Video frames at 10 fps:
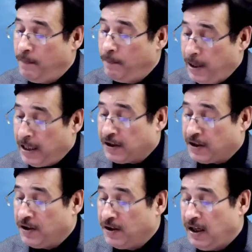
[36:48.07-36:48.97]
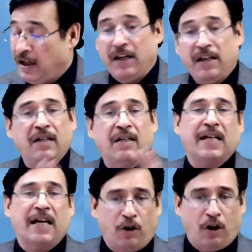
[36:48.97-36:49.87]
but arrears
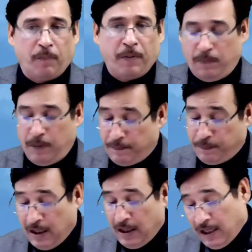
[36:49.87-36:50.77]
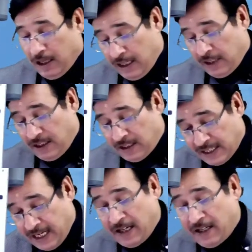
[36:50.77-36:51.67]
are not payable. In the
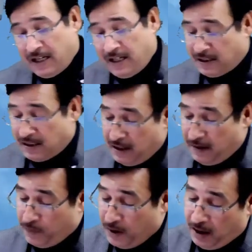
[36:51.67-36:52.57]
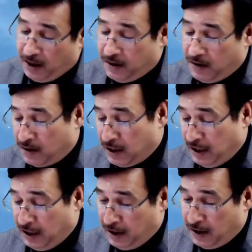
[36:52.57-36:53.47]
second case, say
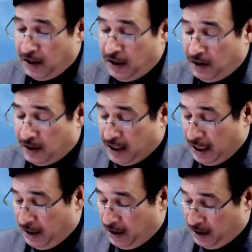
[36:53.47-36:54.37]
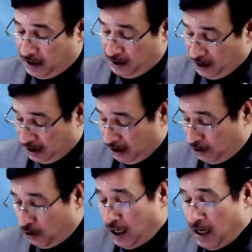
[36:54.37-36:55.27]
here, in the second case, this is
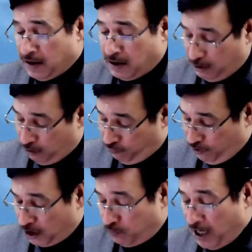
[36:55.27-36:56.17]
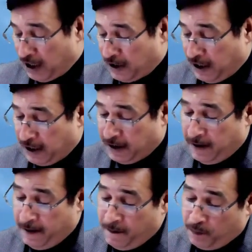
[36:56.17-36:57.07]
your answer to first part, correct?
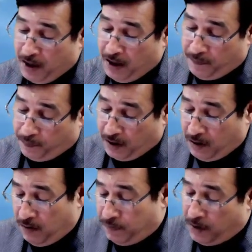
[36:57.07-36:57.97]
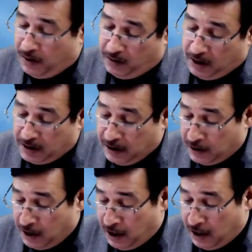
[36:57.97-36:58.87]
This is
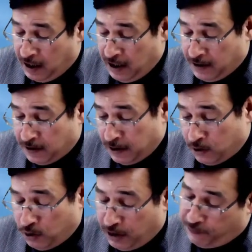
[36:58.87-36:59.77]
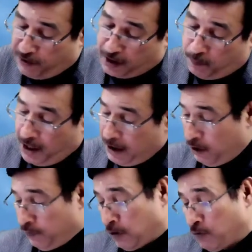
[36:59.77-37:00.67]
answer to the first part
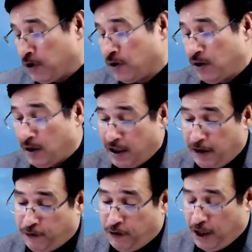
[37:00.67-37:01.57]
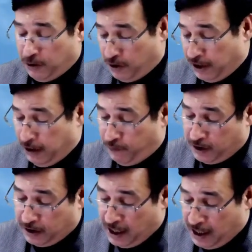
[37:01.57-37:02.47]
of the question. If you want to deliver
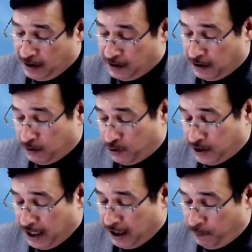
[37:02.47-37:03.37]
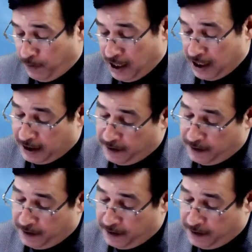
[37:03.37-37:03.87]
the answer to second part,